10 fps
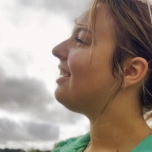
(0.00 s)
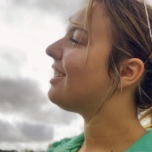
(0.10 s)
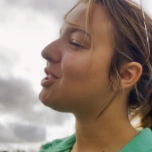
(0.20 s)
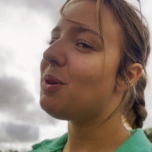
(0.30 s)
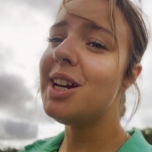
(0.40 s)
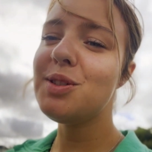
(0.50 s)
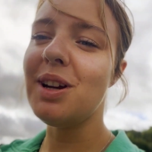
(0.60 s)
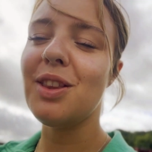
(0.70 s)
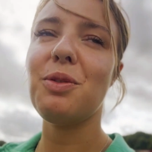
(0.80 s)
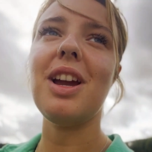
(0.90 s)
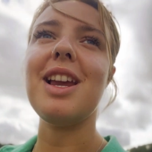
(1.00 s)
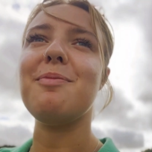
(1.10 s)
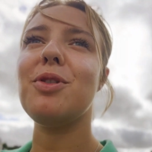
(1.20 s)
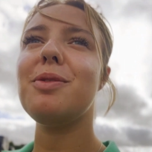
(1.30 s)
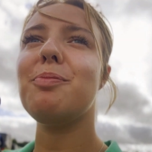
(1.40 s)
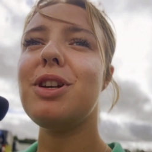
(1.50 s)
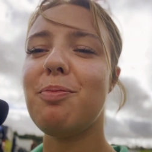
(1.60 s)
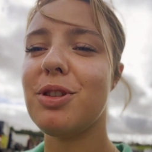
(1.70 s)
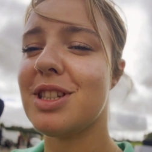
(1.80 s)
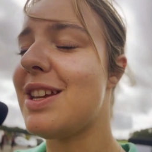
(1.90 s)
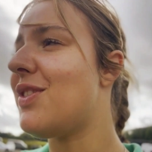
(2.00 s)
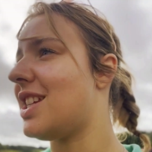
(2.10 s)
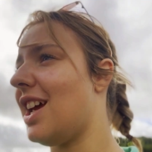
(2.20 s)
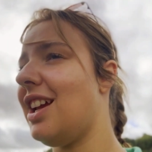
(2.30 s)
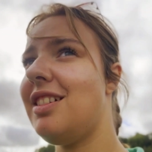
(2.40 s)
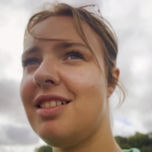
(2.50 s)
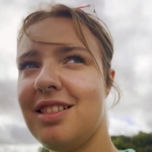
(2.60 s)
it's 2023, body positivity.